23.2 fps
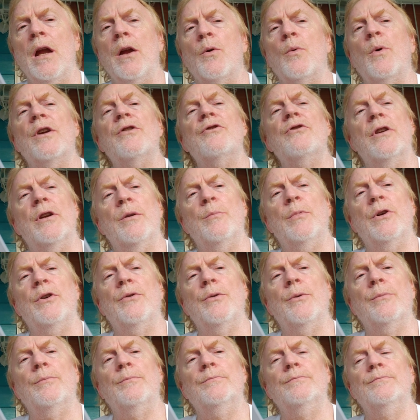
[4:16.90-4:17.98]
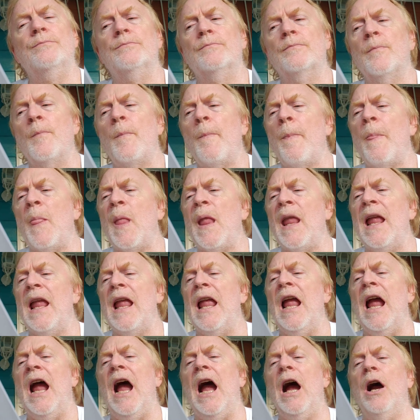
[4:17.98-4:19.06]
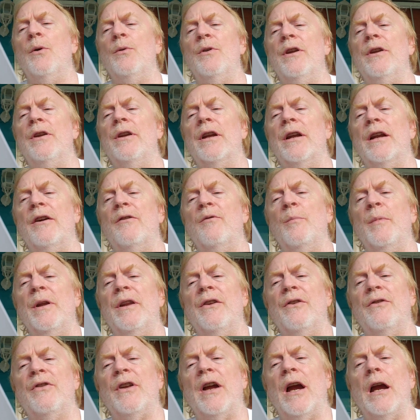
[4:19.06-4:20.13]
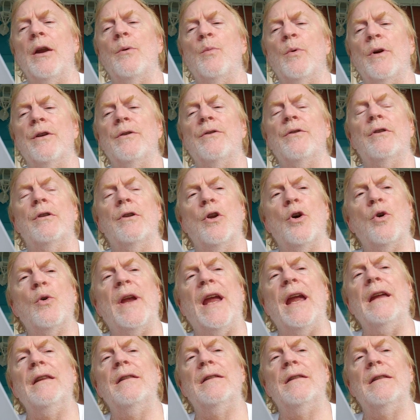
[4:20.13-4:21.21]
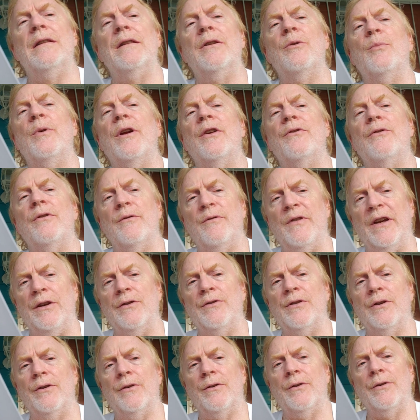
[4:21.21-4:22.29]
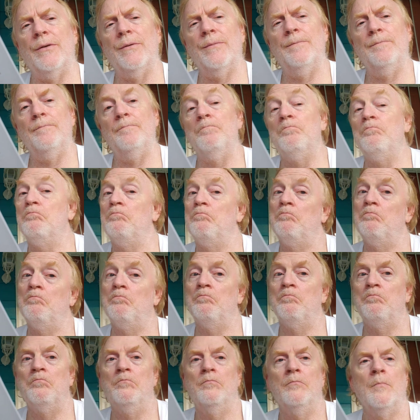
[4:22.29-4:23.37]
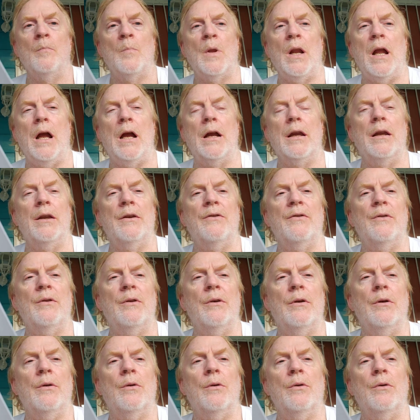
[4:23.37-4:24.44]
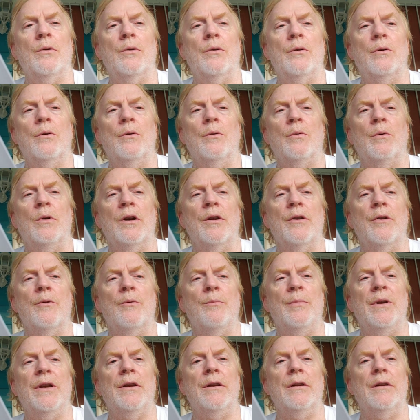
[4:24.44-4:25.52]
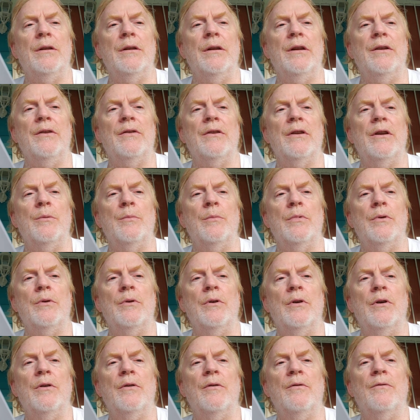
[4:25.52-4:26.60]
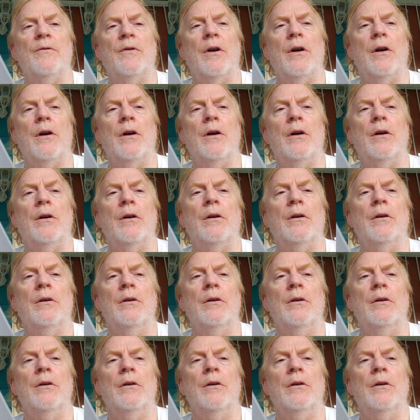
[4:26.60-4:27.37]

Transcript: Question number two. How did the government decide where to locate the reservations. I guess it, uh, where there would be the least number of uh,